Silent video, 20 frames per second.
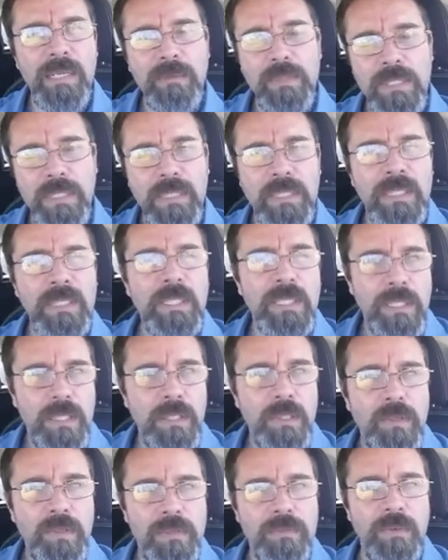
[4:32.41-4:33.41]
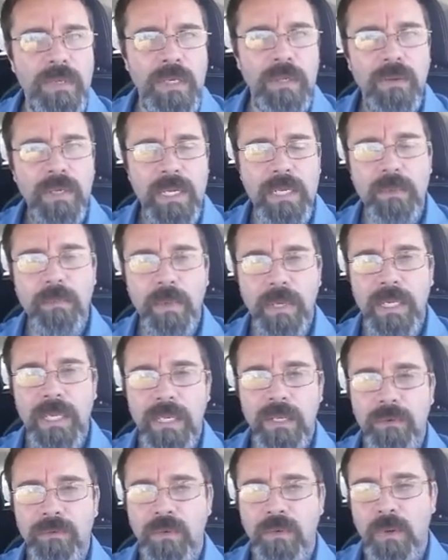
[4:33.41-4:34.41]
That was a huge video that had to break
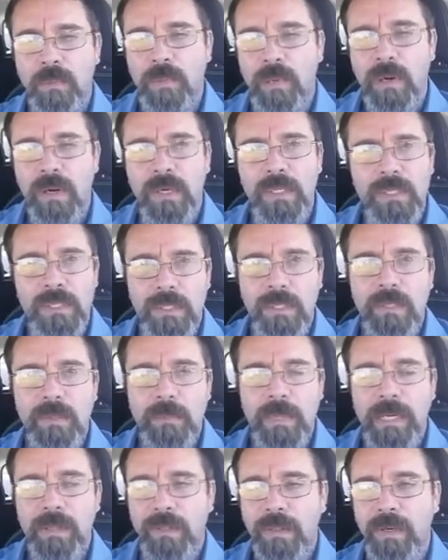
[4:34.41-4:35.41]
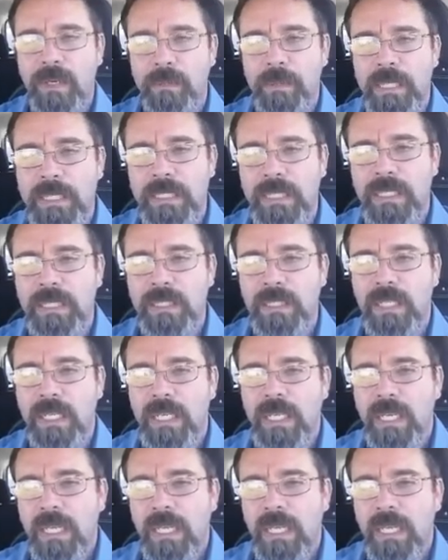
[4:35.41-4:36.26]
into 4 parts, you know, about 30 minutes each.